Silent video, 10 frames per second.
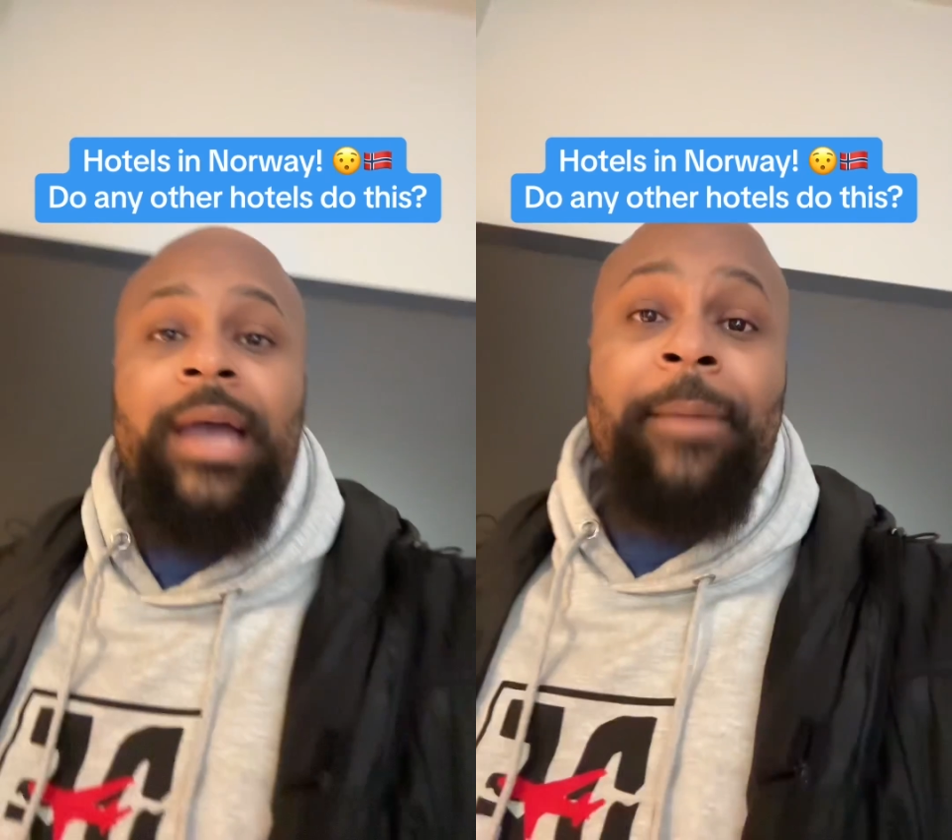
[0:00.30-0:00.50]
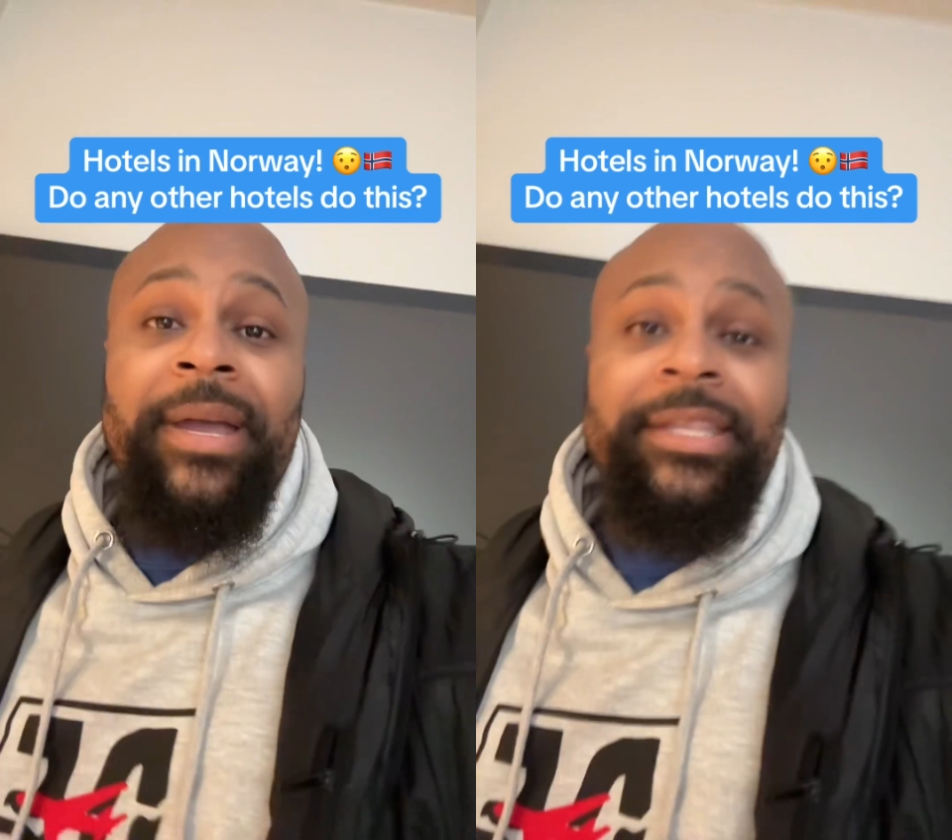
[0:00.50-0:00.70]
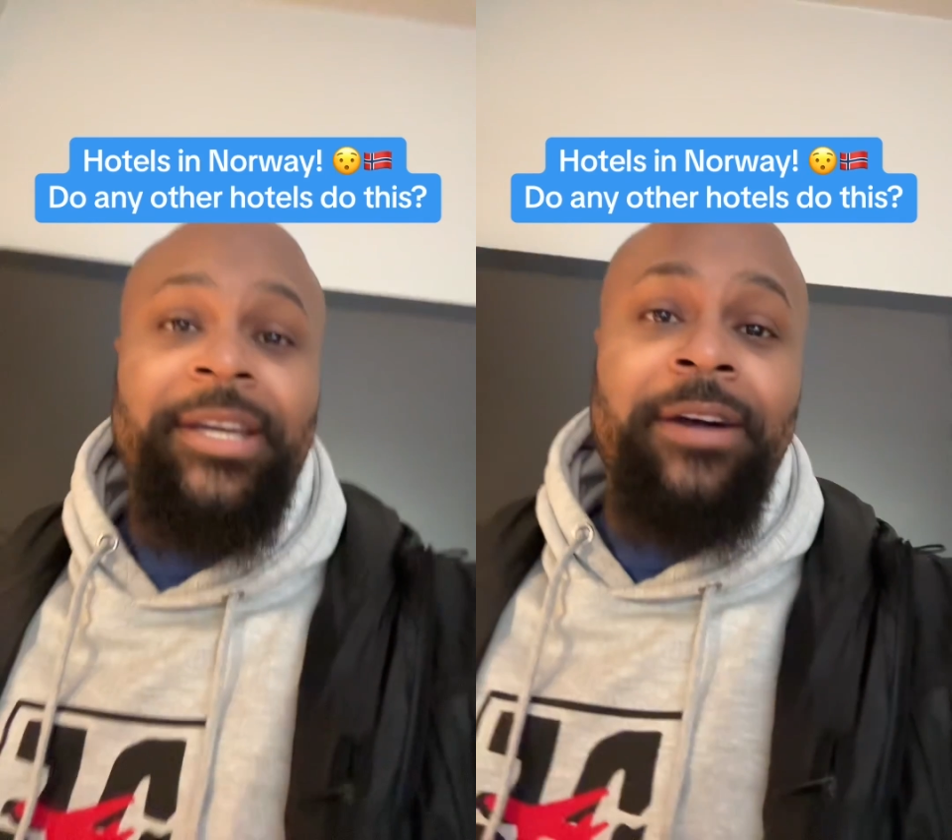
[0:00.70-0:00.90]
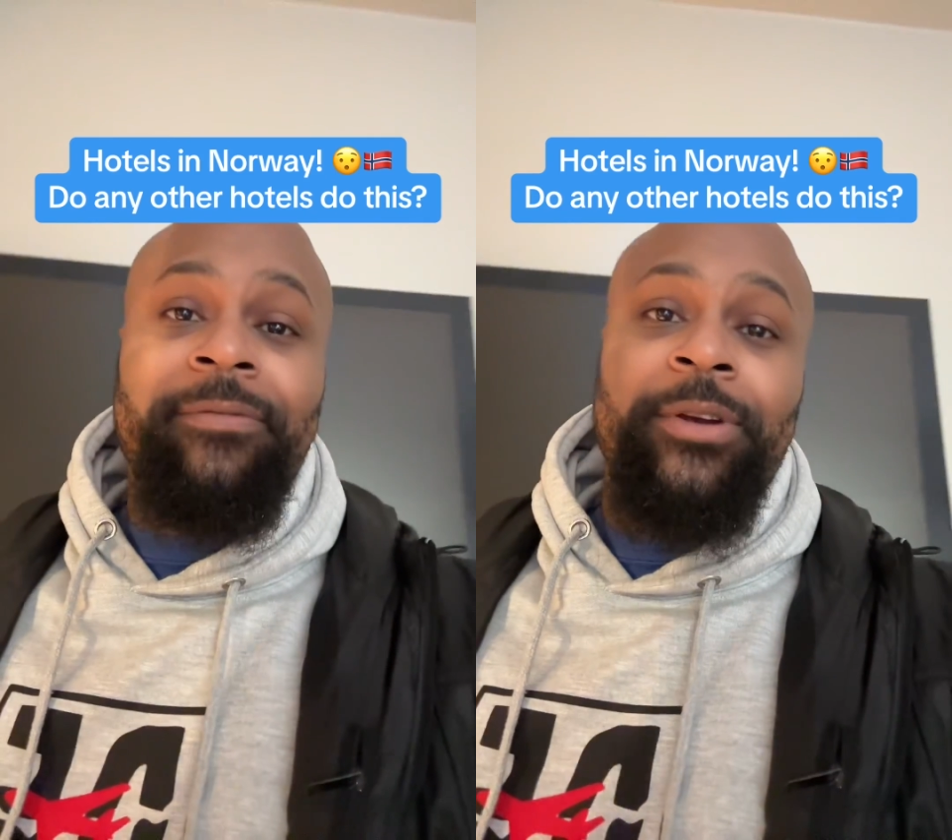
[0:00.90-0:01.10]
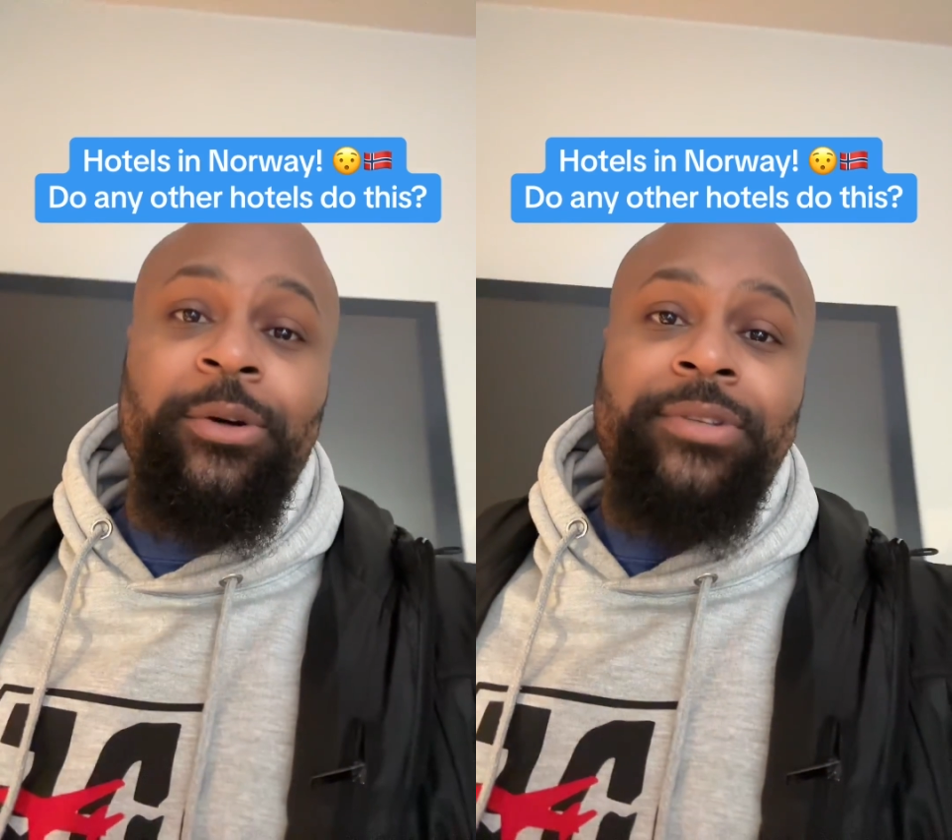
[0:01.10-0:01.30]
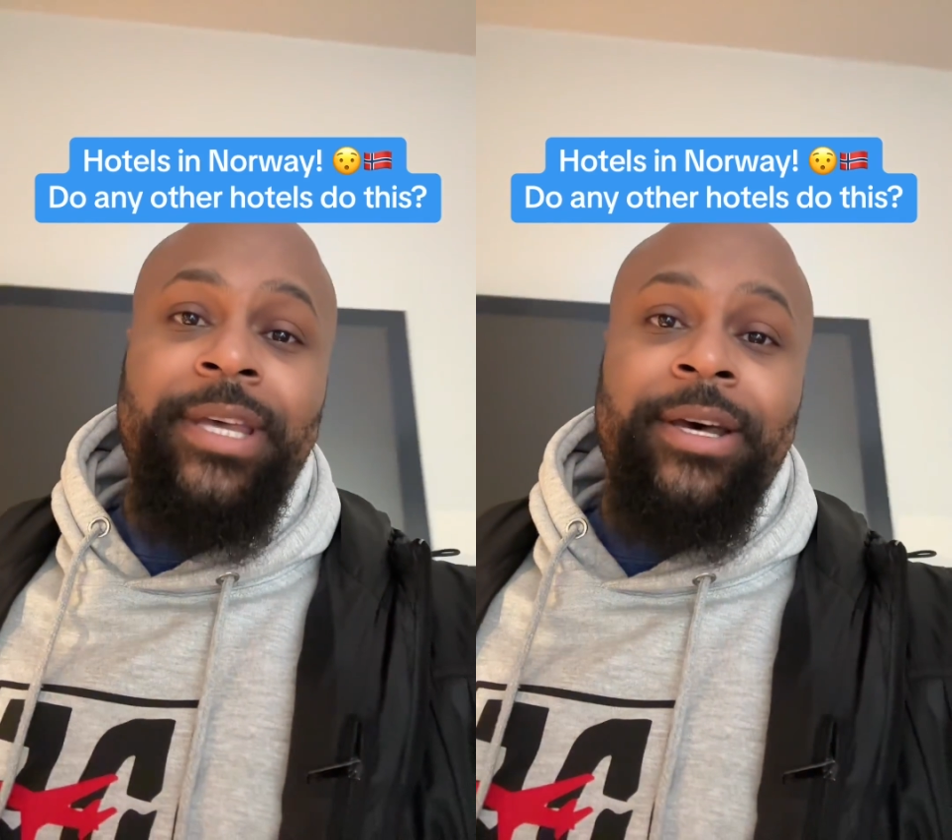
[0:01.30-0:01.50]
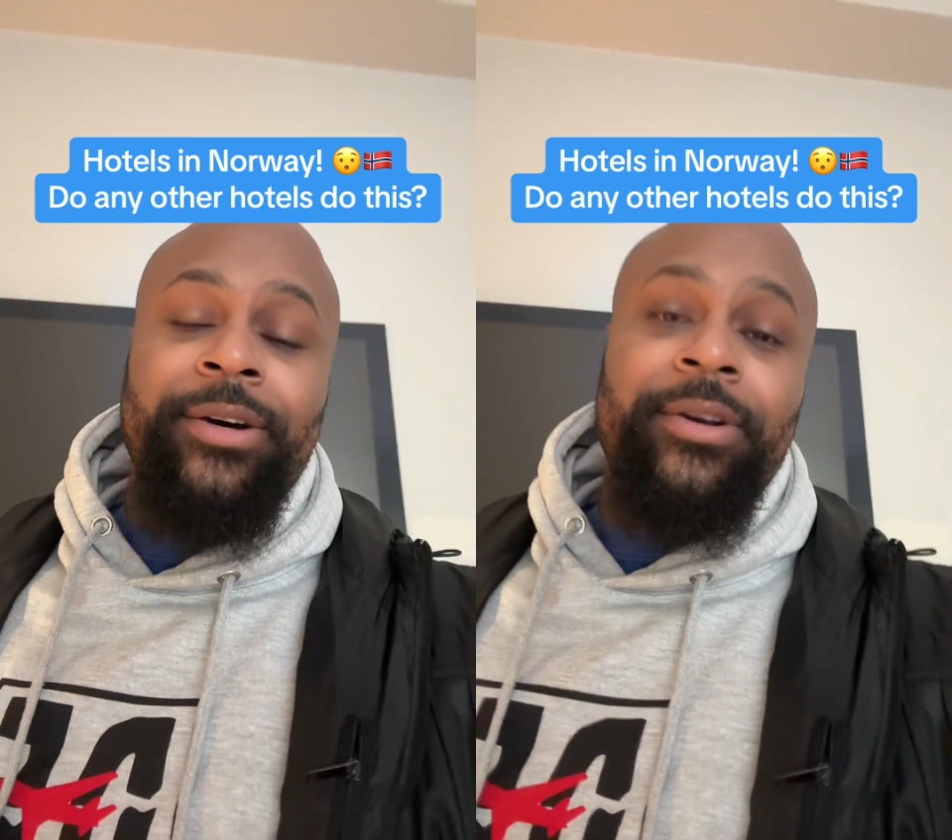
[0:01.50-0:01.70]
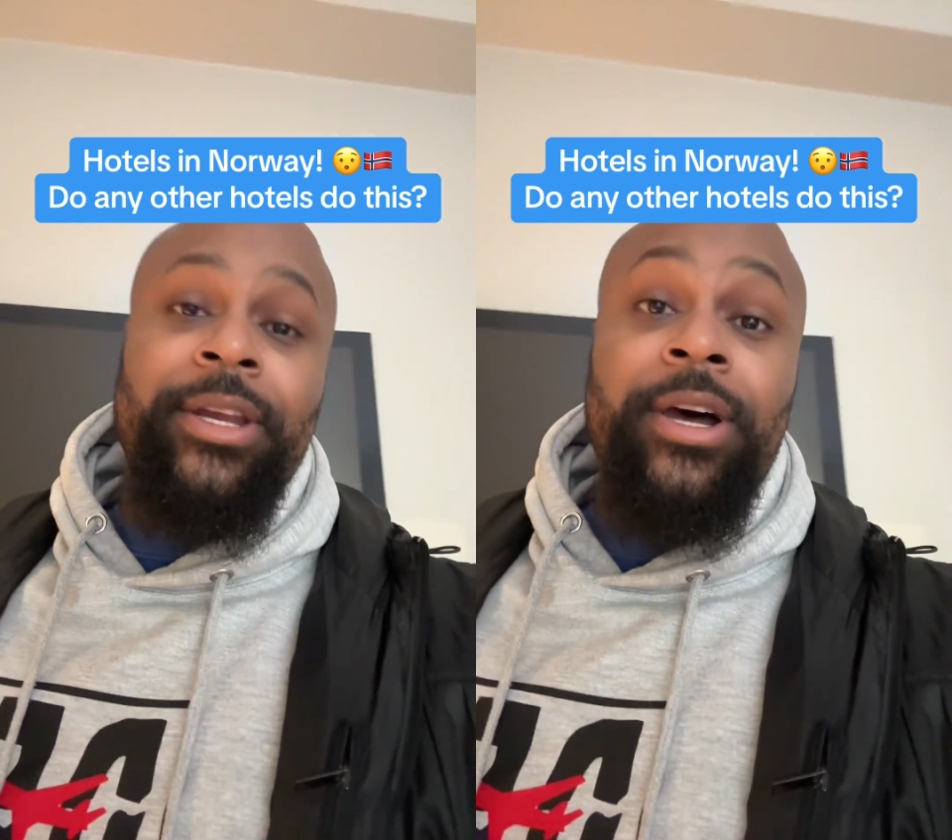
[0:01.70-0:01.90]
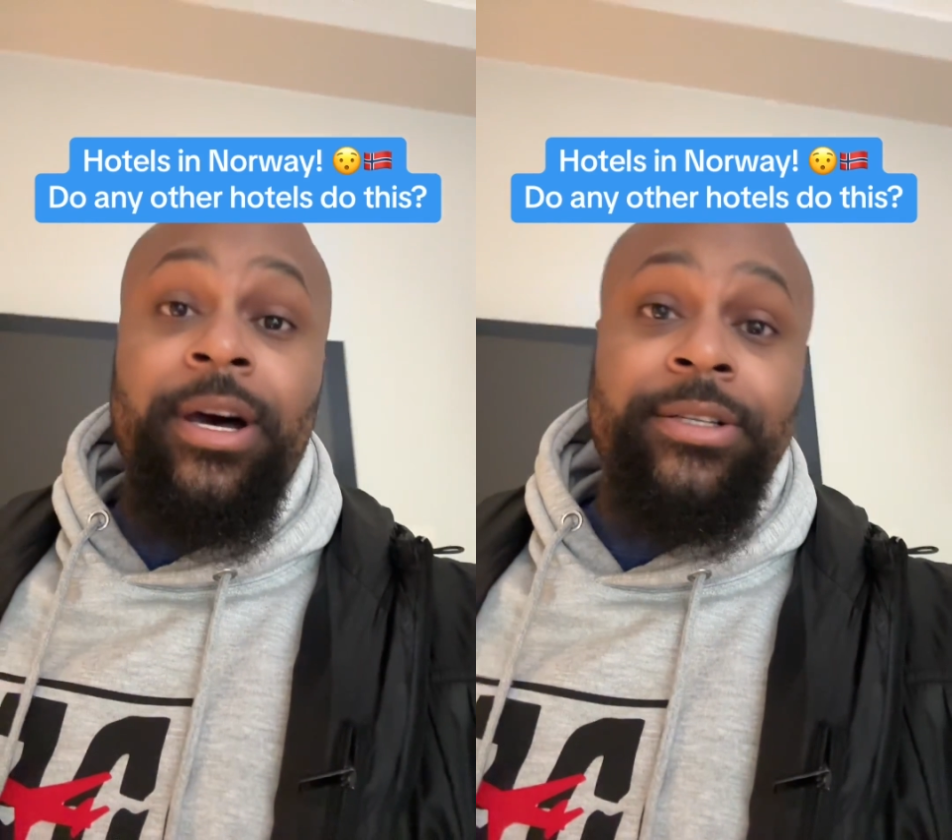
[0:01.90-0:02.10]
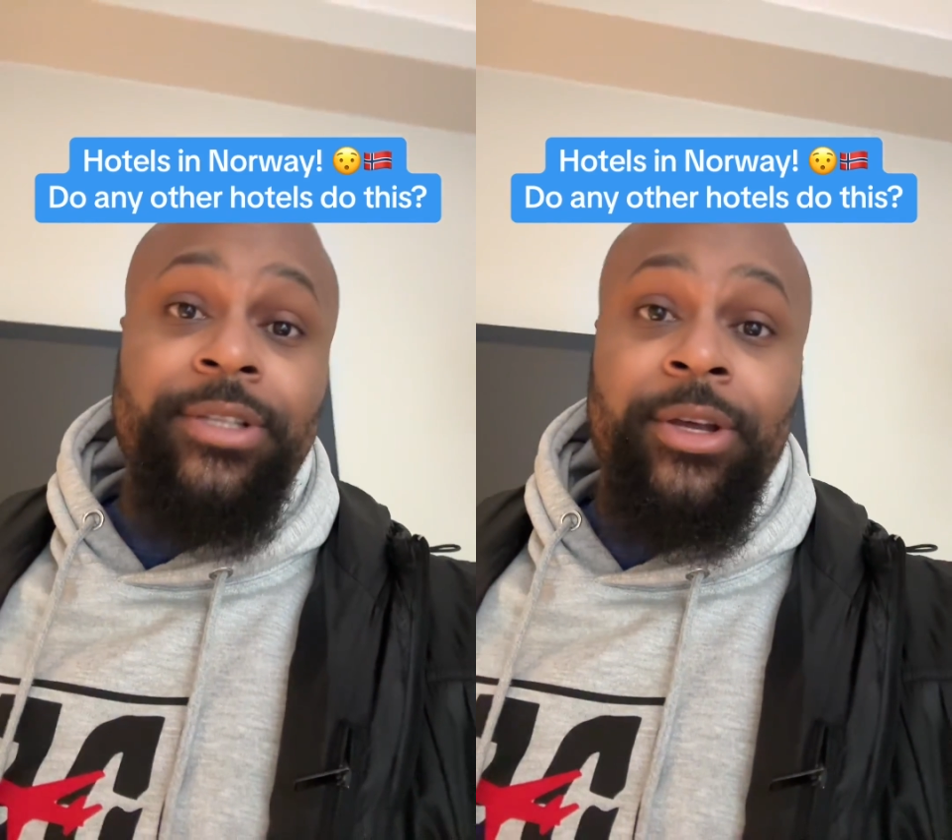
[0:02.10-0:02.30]
I'm at the Comfort Hotel in
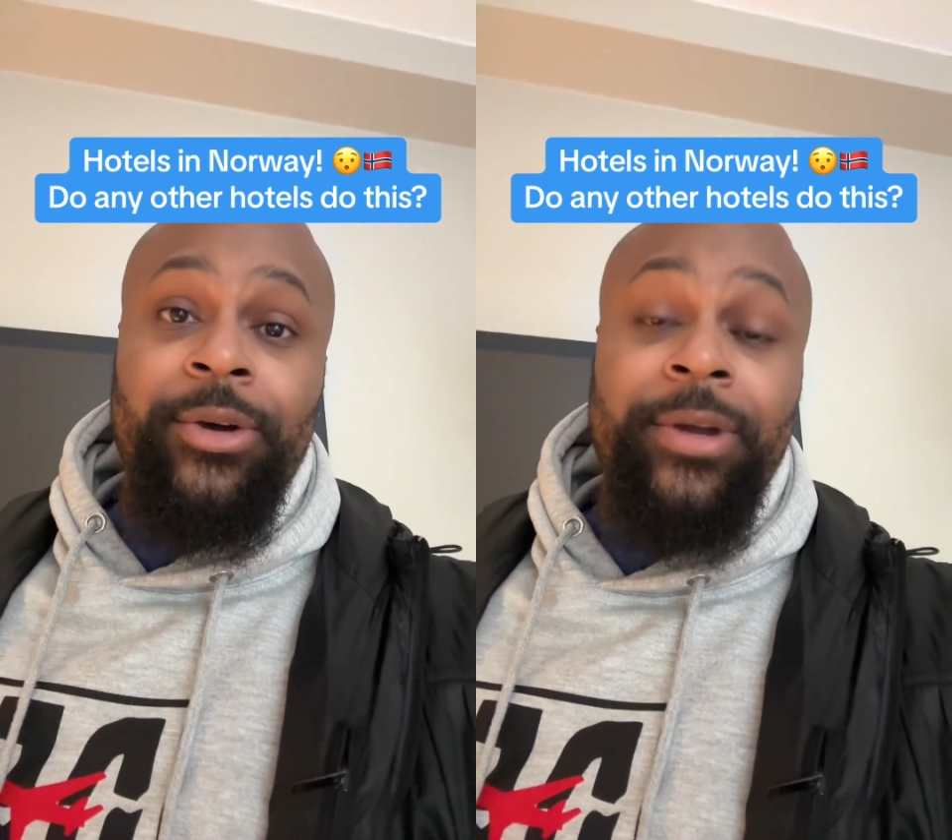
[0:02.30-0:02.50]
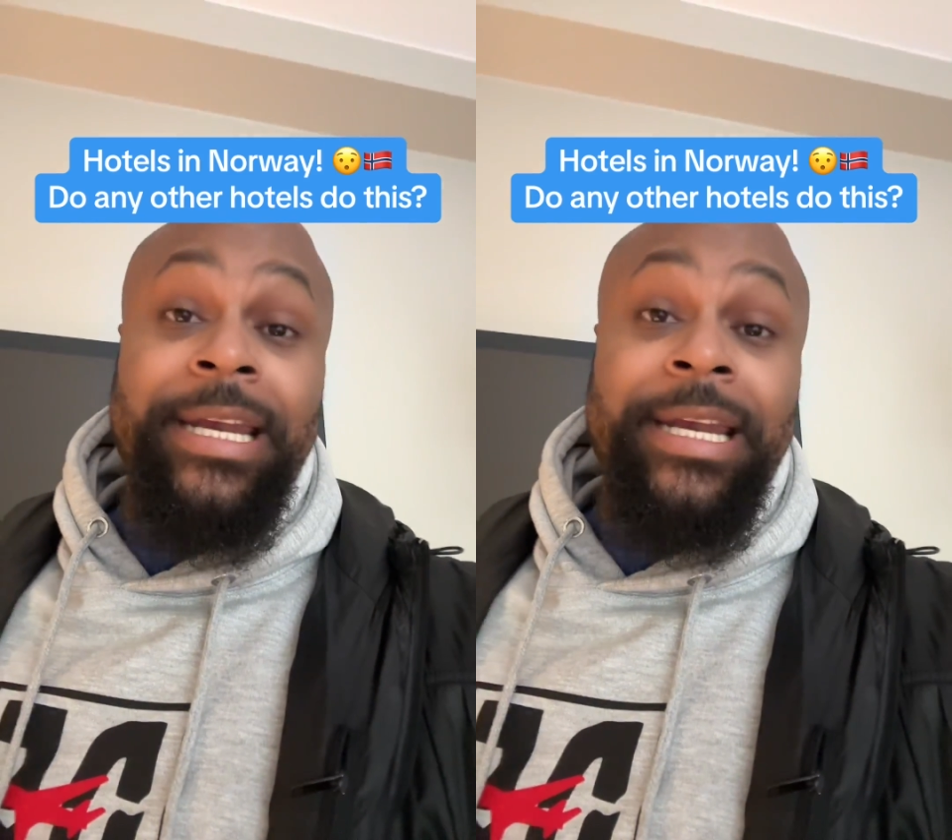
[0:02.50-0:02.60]
Oslo,